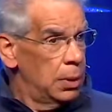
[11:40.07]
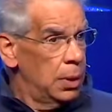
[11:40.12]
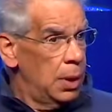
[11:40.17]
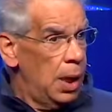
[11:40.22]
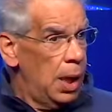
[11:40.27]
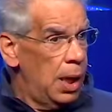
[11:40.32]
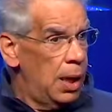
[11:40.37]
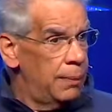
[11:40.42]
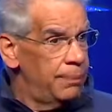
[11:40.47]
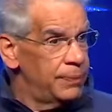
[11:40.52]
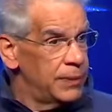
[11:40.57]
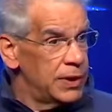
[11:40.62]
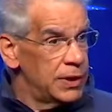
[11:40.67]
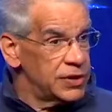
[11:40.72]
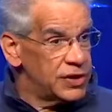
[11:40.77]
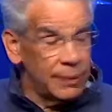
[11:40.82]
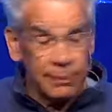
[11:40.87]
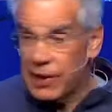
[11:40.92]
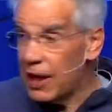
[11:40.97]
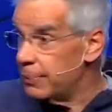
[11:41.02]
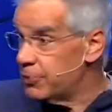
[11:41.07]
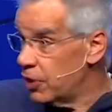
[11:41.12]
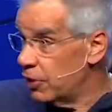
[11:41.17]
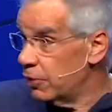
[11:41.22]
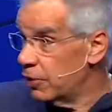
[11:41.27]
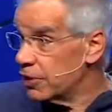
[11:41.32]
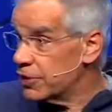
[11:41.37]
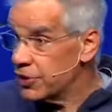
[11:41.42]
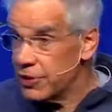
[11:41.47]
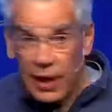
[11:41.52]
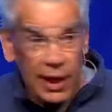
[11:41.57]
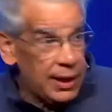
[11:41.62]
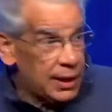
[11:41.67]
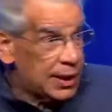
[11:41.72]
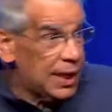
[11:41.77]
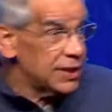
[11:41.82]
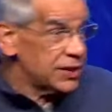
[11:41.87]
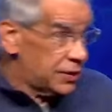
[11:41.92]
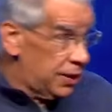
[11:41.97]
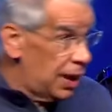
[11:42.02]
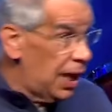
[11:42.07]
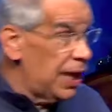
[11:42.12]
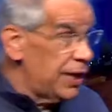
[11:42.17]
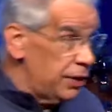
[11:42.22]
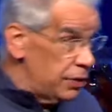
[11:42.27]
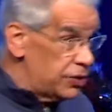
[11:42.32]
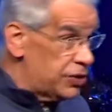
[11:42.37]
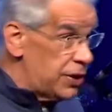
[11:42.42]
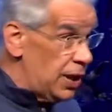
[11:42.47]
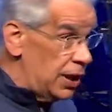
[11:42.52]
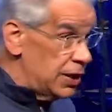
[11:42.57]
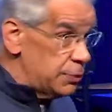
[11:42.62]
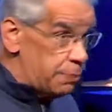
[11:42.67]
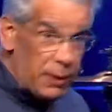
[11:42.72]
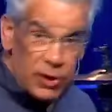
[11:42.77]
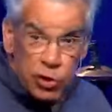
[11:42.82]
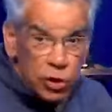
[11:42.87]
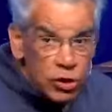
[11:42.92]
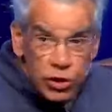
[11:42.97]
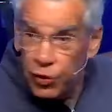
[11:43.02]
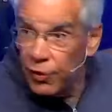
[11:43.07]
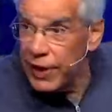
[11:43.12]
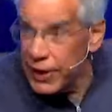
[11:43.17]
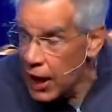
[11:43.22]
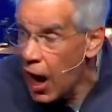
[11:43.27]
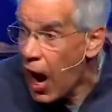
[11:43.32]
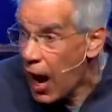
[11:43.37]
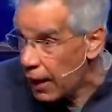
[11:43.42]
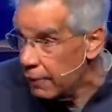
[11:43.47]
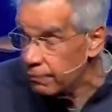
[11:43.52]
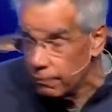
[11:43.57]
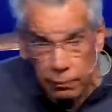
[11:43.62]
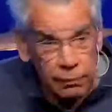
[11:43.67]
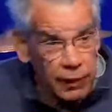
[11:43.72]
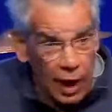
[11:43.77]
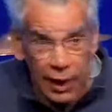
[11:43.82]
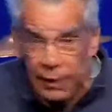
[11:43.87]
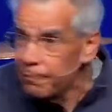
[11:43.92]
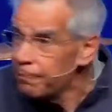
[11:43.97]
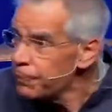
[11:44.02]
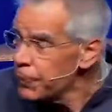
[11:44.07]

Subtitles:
on. Sometimes it looks like Castellanos does, but usually not, right?